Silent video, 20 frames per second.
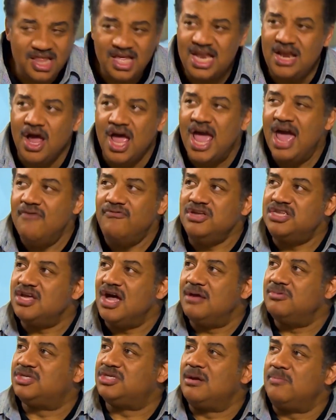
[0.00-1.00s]
And then every
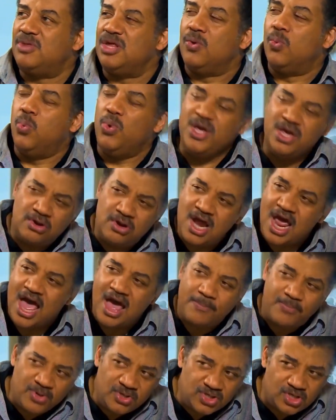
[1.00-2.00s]
time something weird
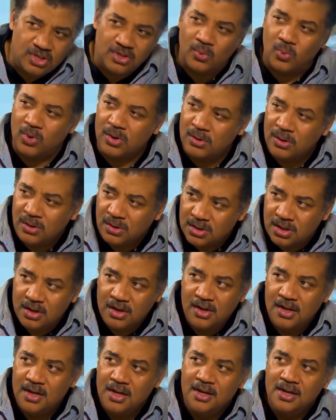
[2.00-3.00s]
happens in the world,
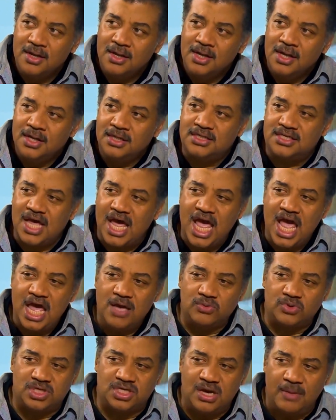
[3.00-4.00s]

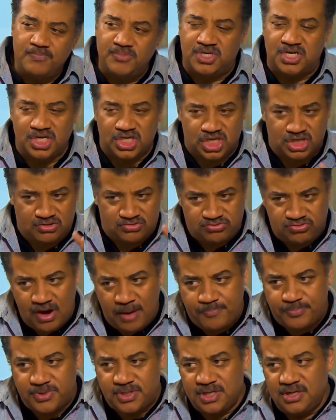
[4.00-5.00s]
eh, some
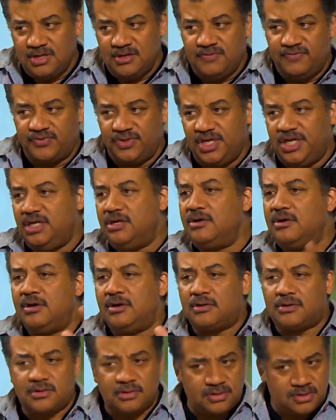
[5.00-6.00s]
disruptive
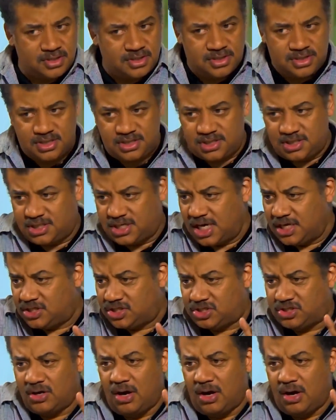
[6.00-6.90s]
leader takes